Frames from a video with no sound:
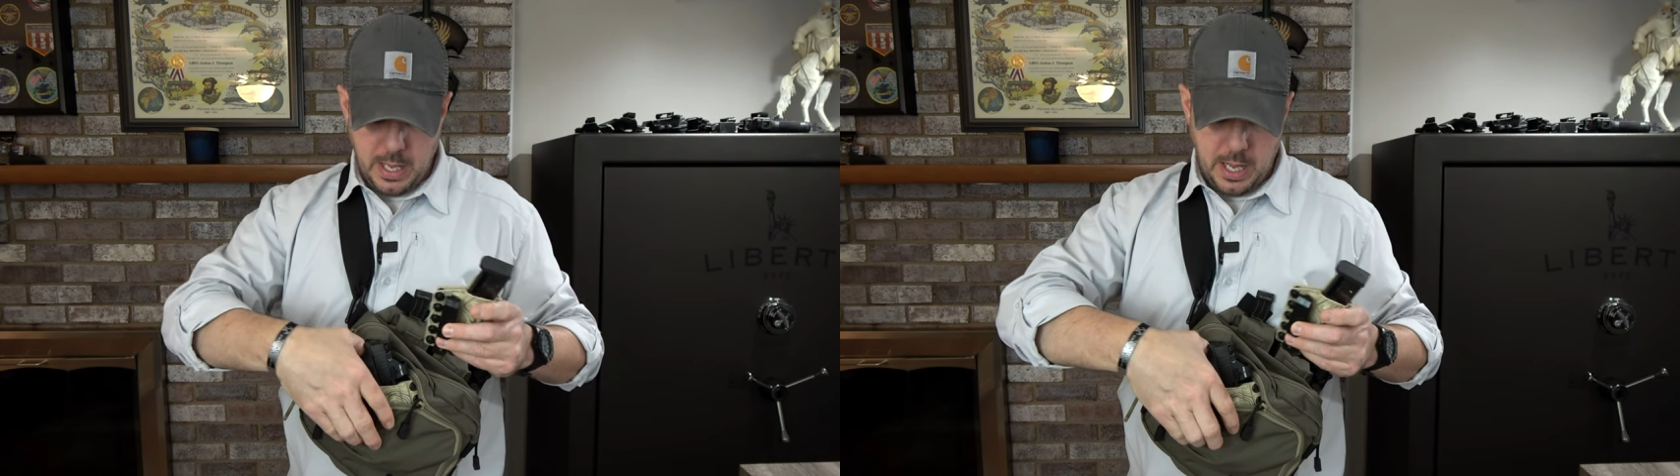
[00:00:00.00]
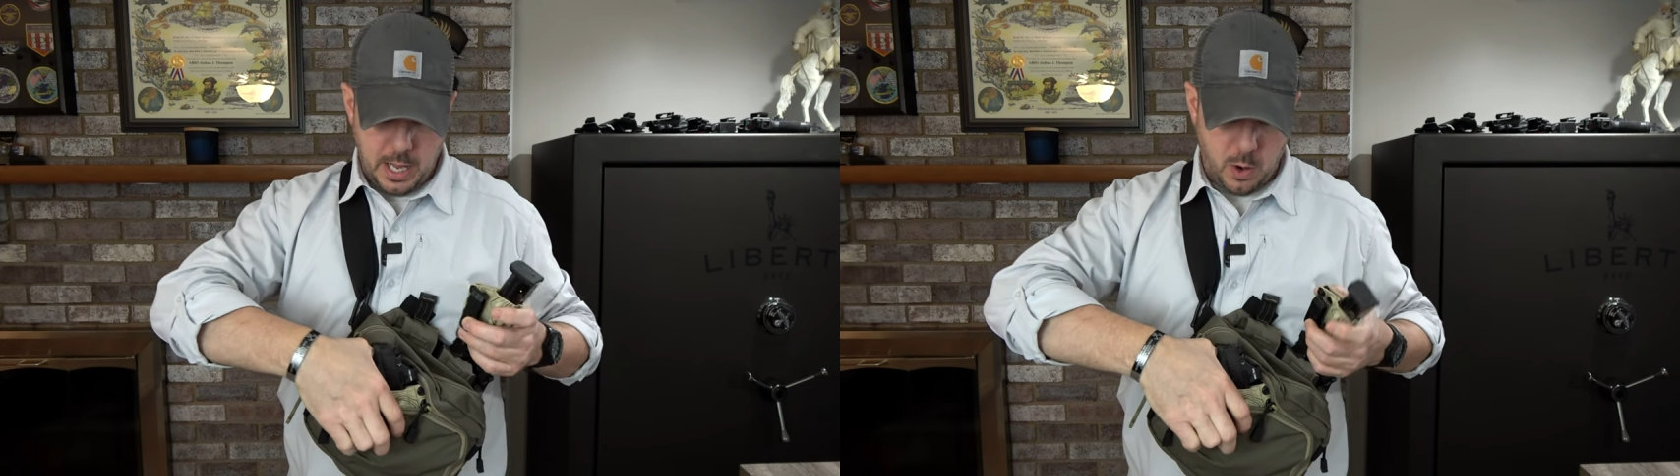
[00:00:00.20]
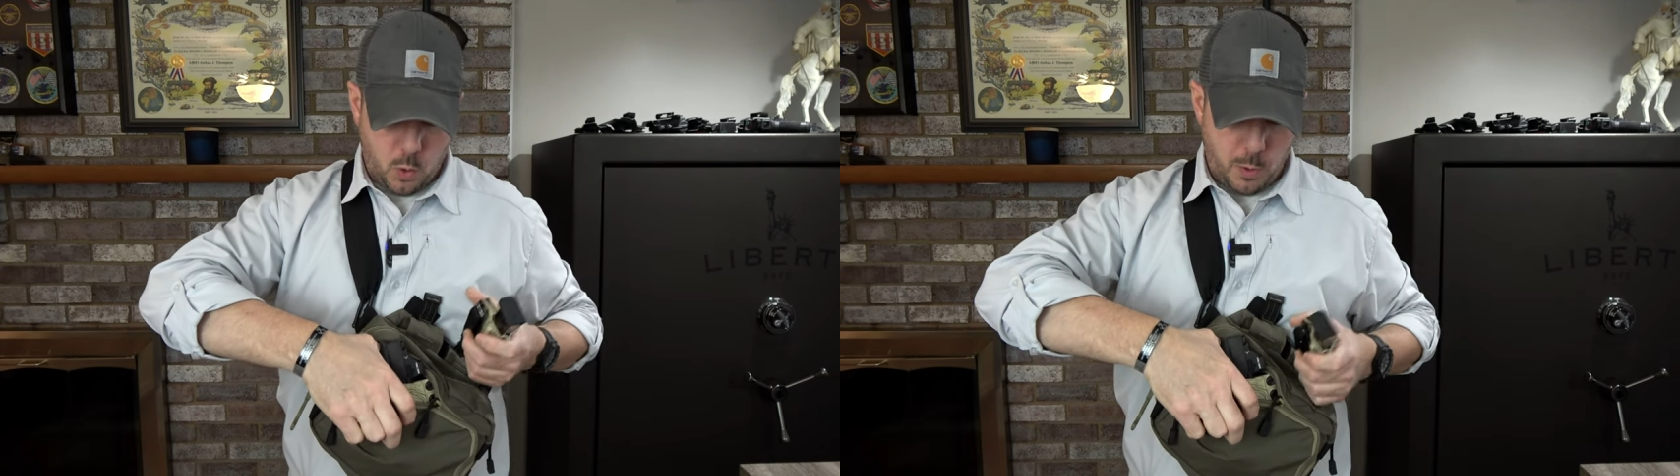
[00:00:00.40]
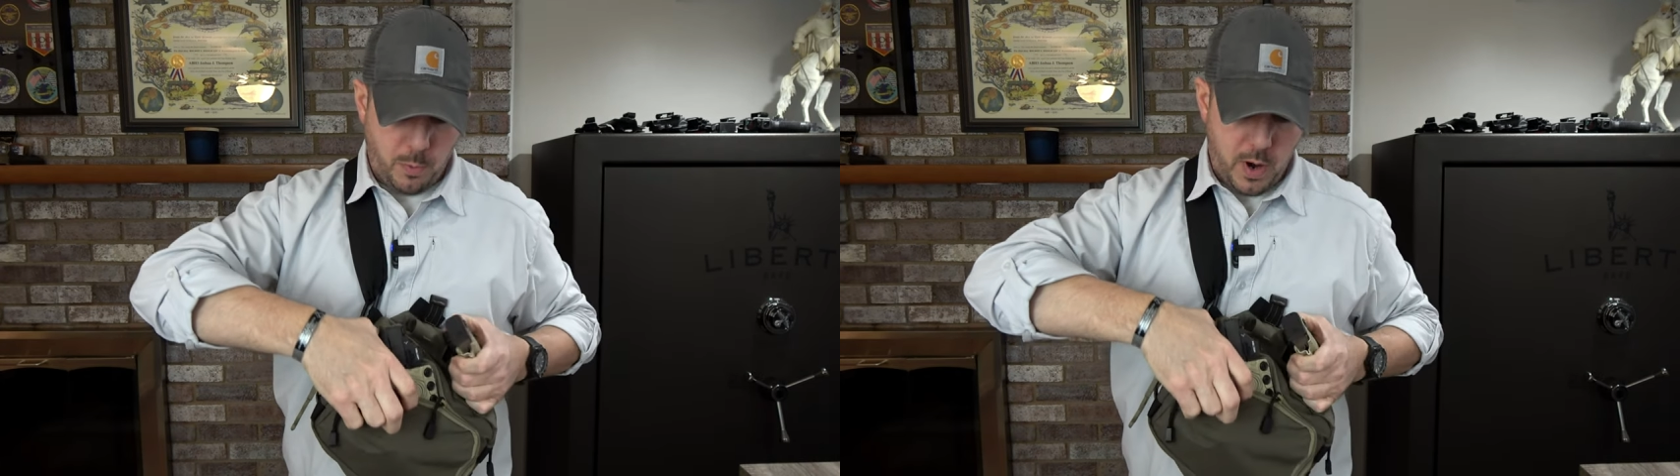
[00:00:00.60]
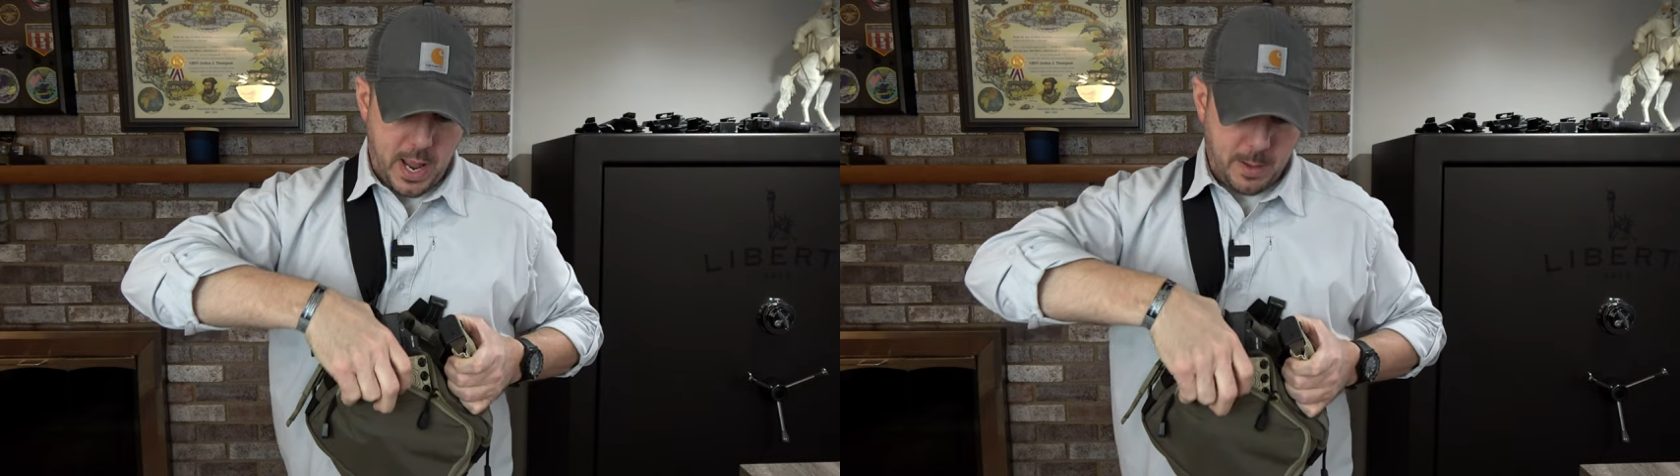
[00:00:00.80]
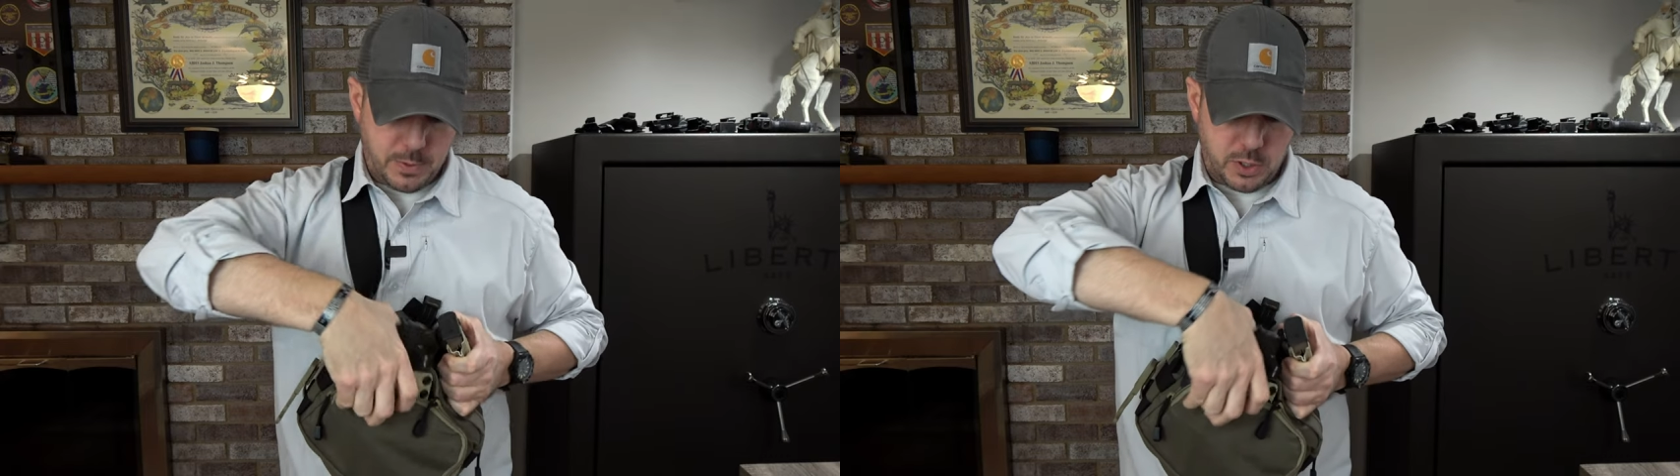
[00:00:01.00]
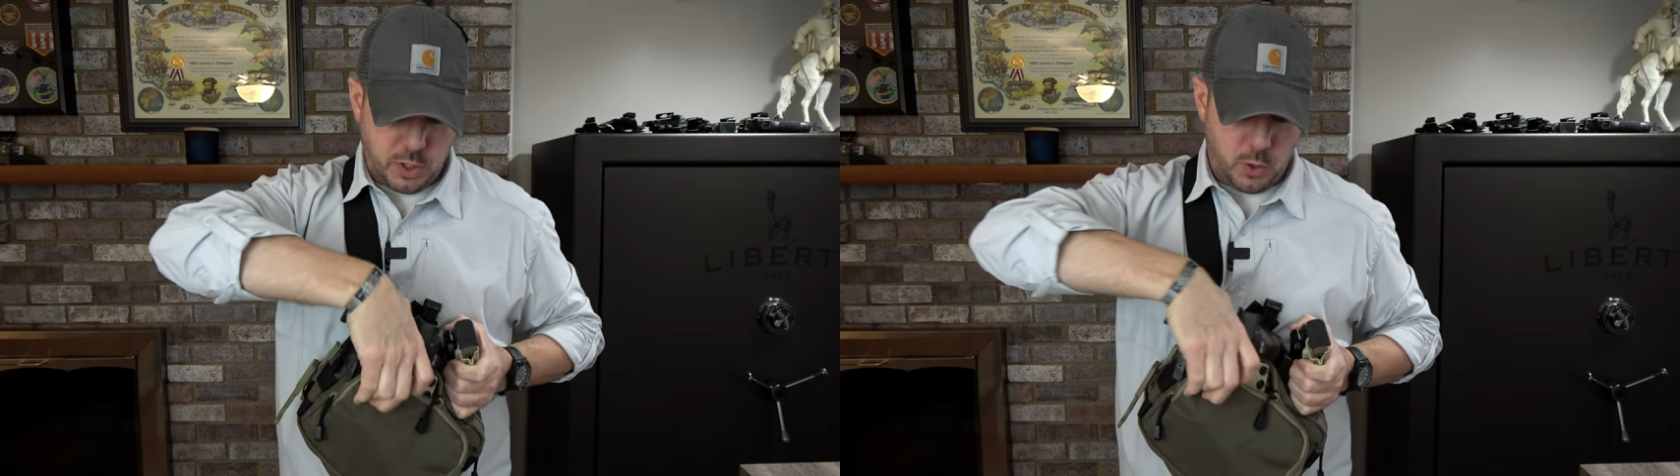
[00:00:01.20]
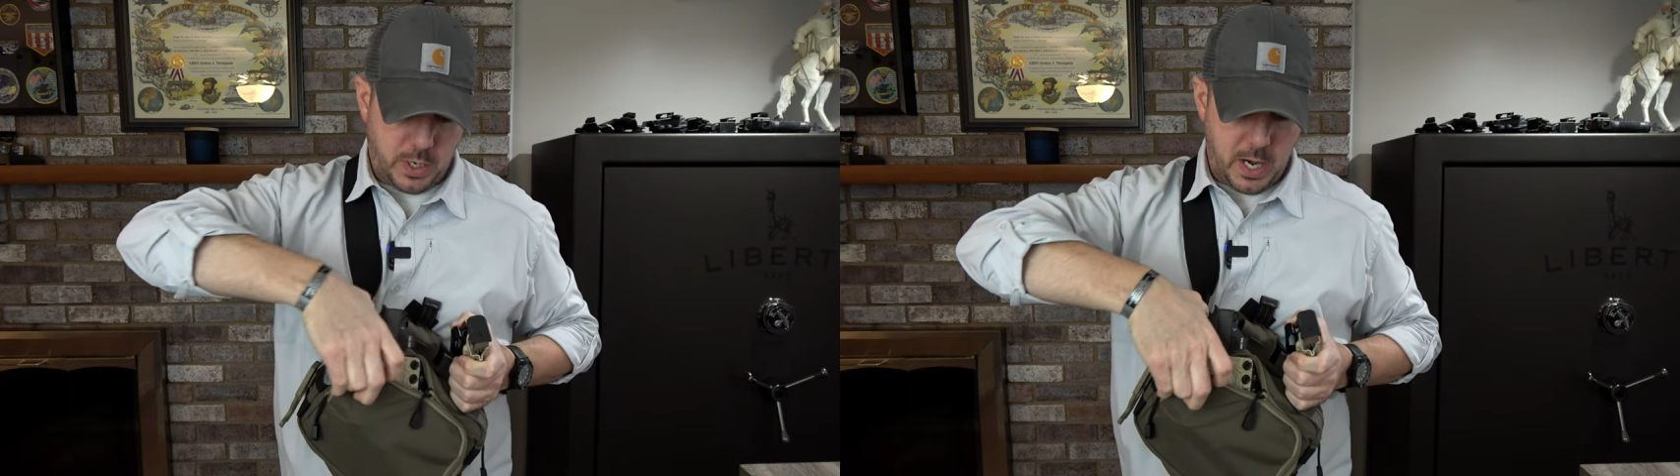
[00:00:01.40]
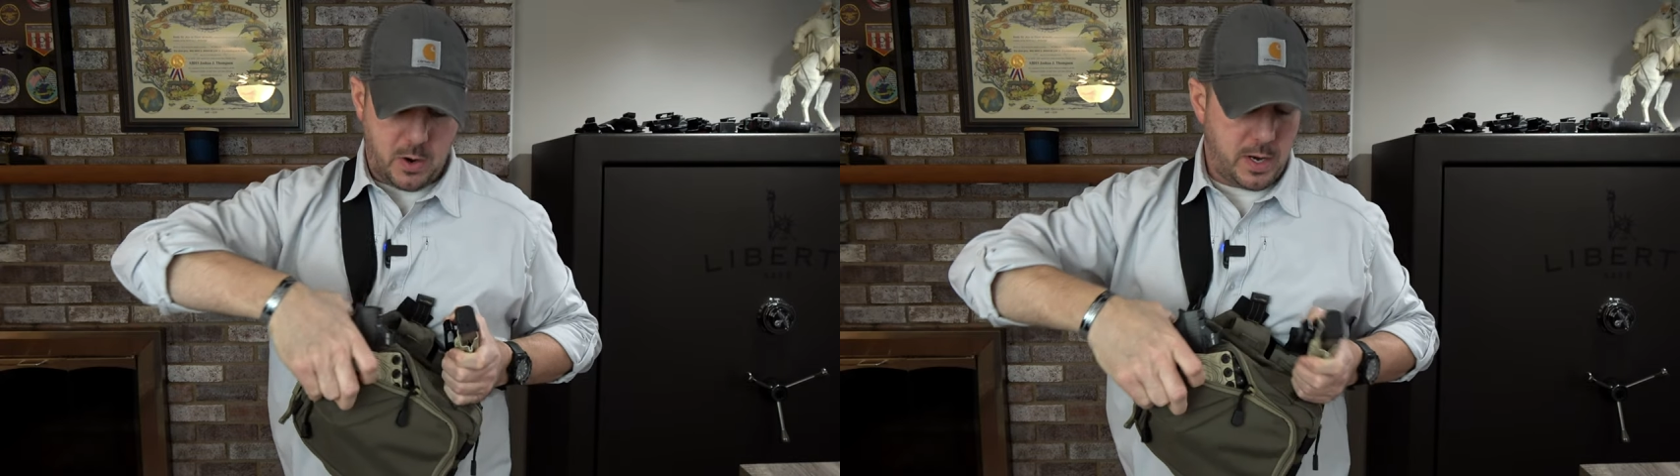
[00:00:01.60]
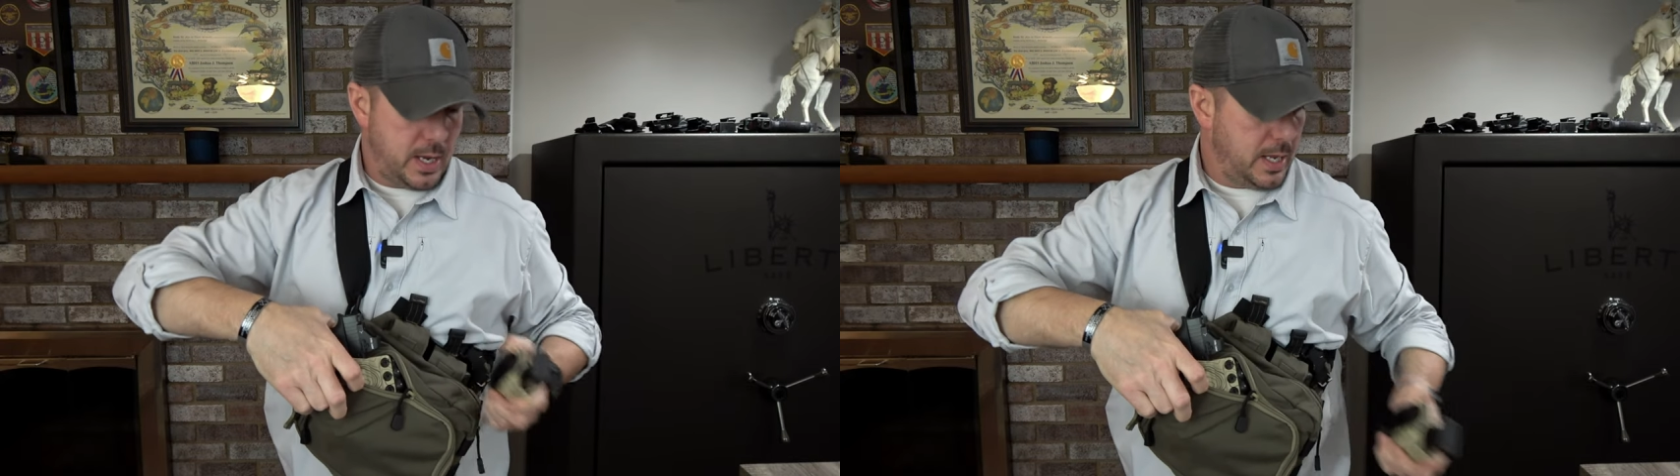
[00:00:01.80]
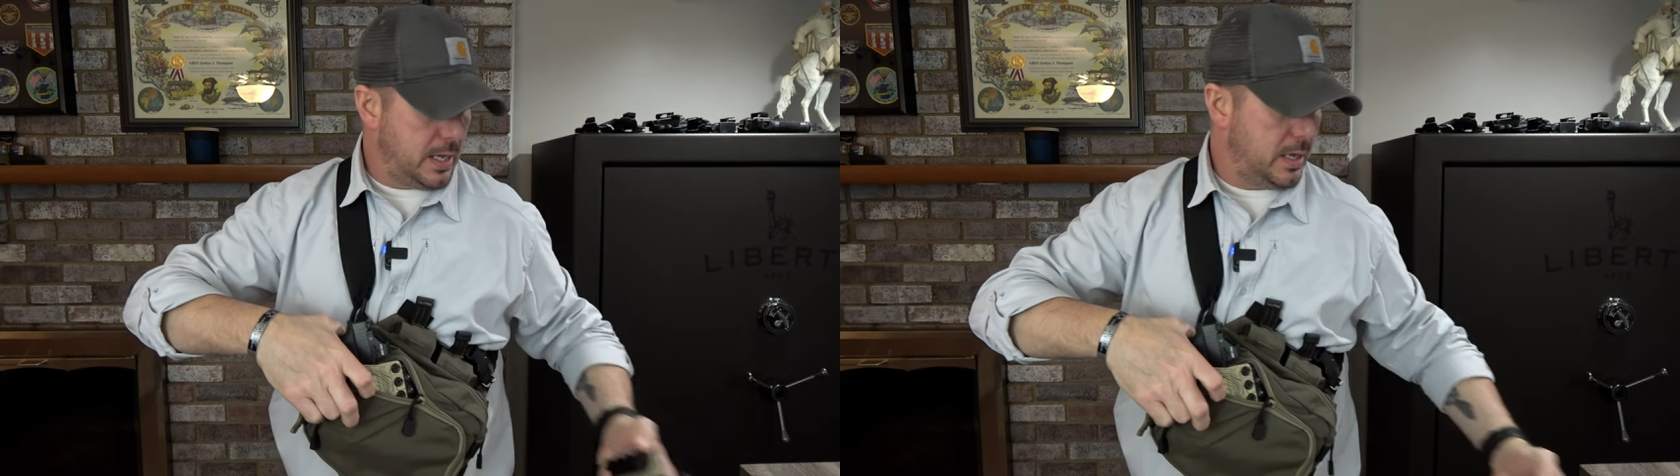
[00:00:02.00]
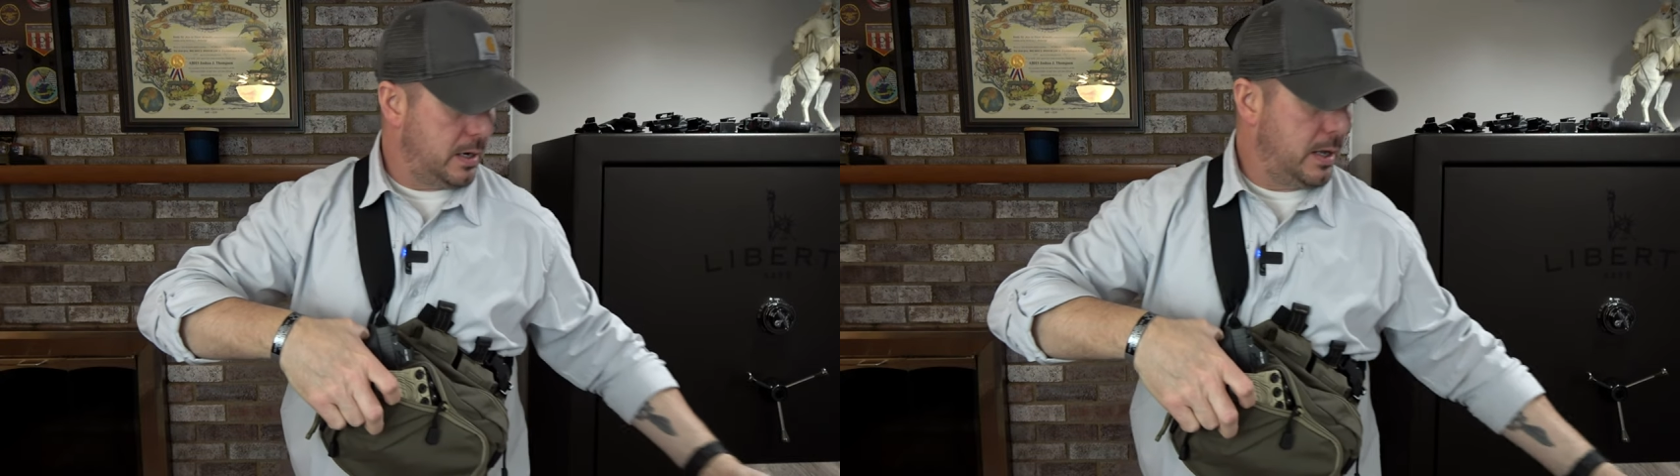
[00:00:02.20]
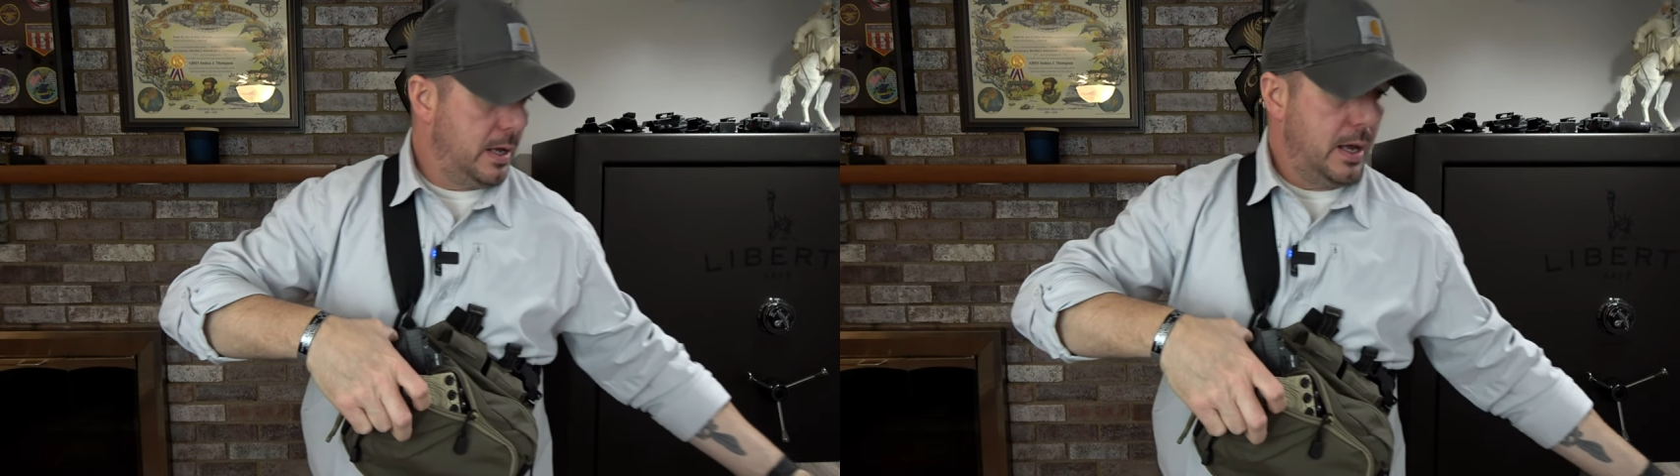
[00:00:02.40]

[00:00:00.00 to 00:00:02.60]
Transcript: uh, or perhaps you carry in,